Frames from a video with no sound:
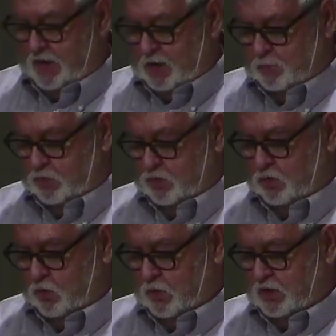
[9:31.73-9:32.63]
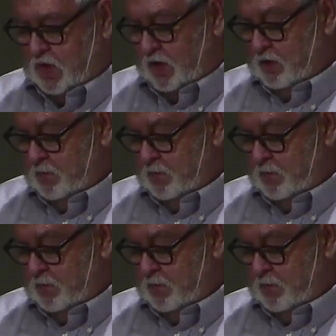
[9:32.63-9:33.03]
animals the Lord God had